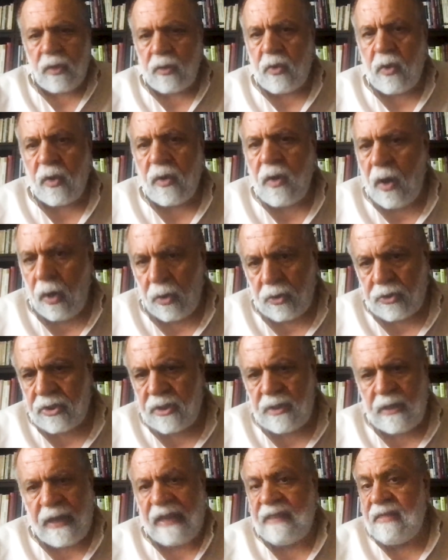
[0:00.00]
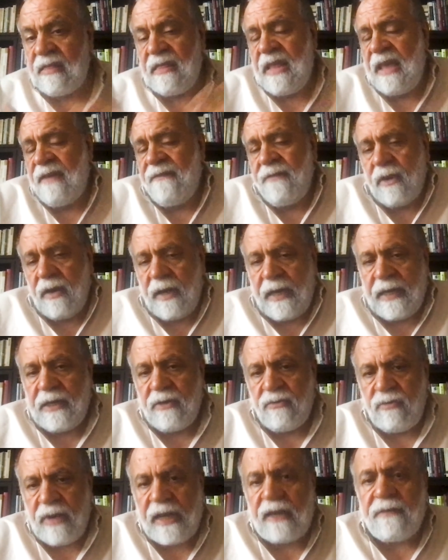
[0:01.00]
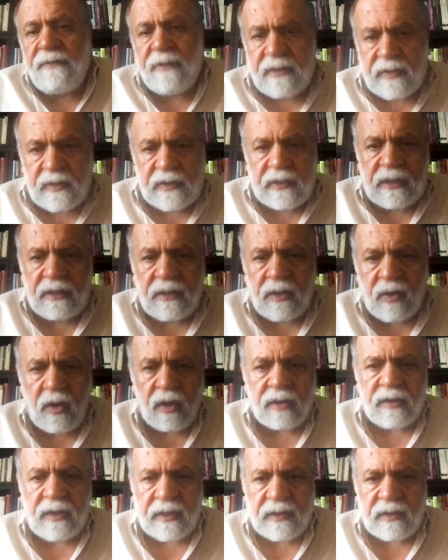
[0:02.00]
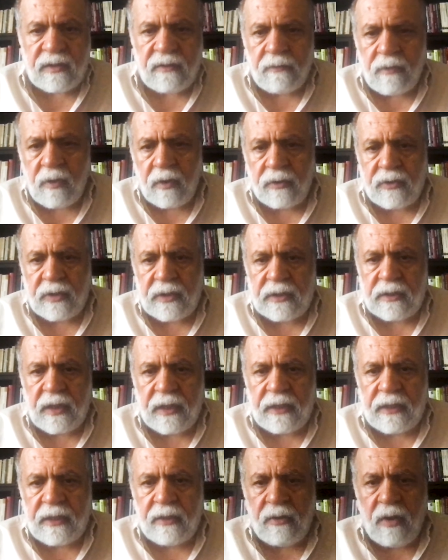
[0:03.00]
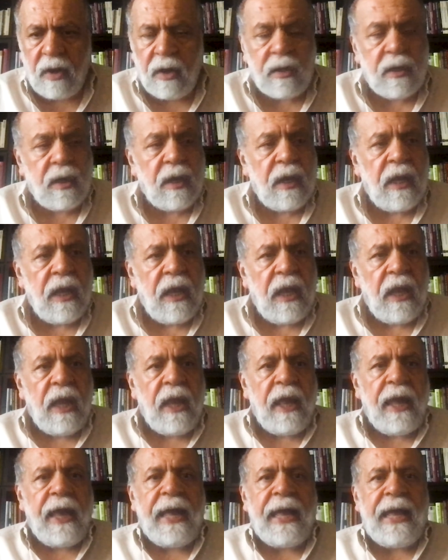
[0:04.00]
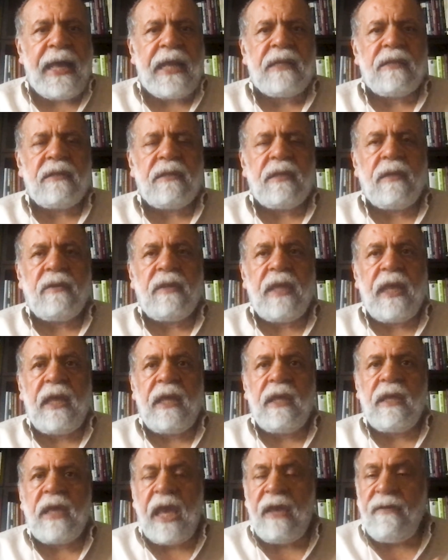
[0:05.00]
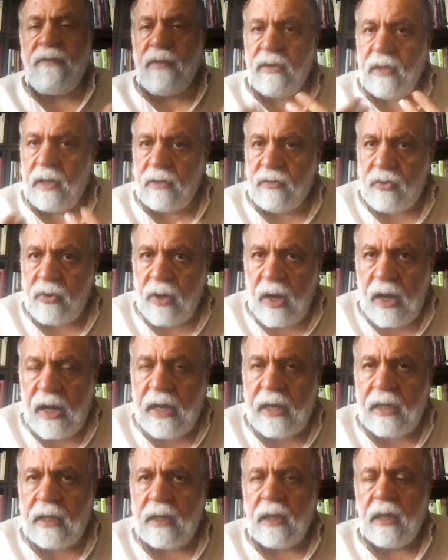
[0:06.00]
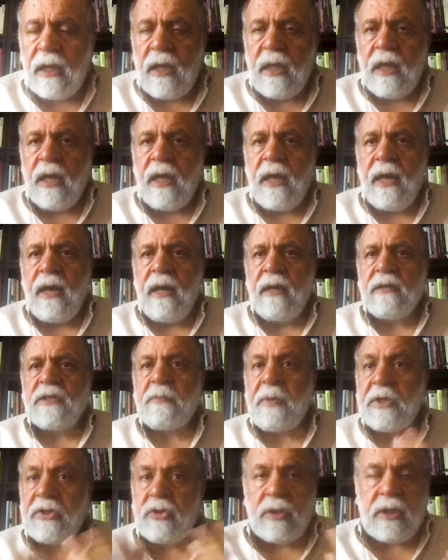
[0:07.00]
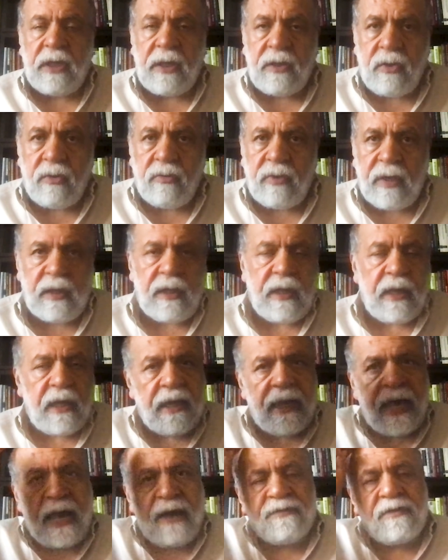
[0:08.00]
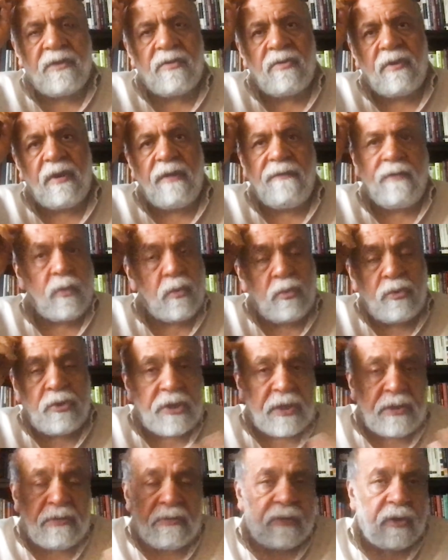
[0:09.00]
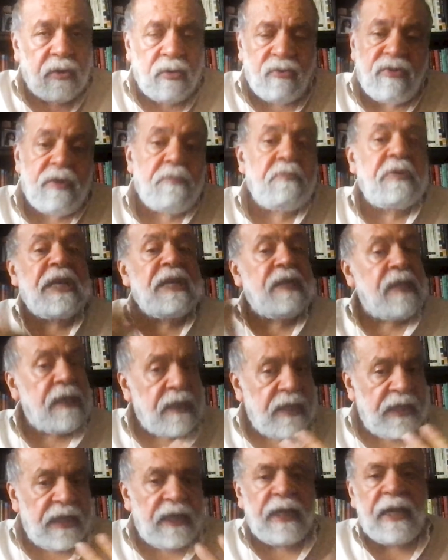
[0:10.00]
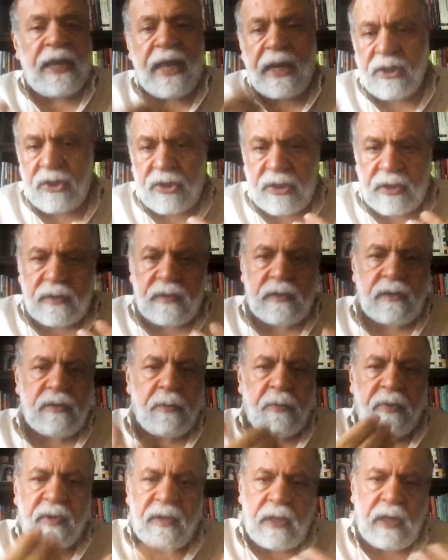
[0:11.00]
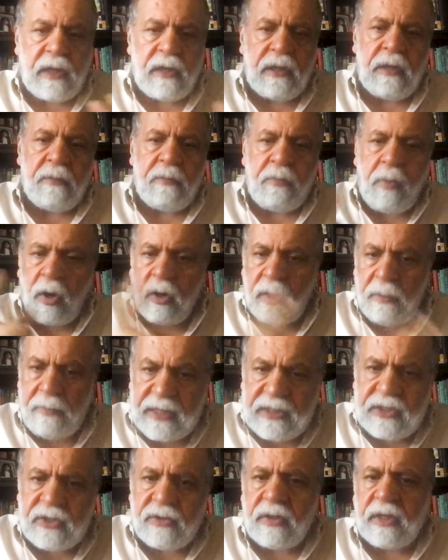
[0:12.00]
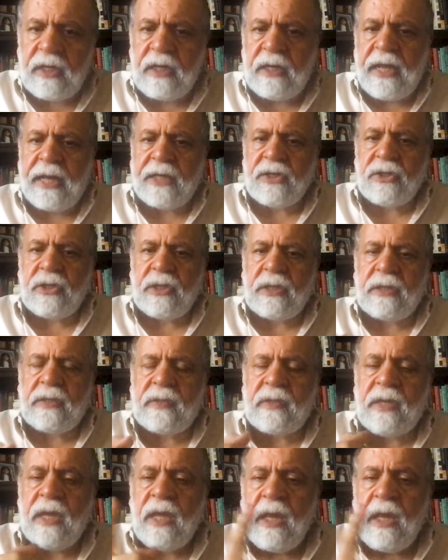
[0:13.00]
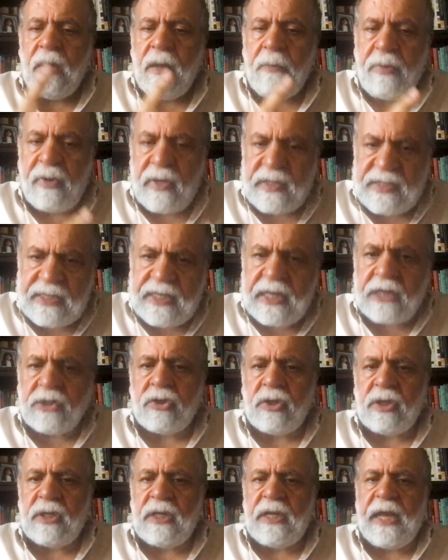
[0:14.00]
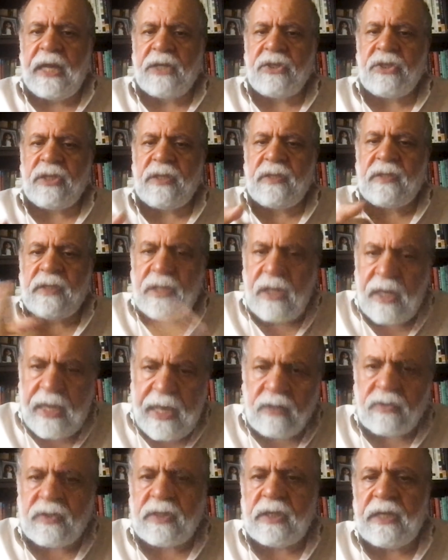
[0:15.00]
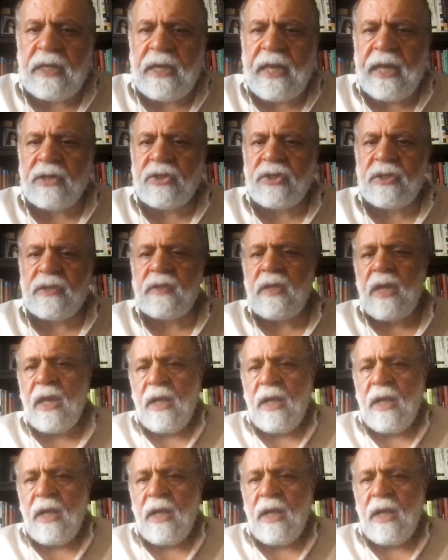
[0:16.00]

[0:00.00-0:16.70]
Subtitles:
concoction, had never any relevance in the context of countries like Iran. And they gave it a try, especially after the revolution, repeatedly elections, parliamentary elections, presidential elections, city council elections,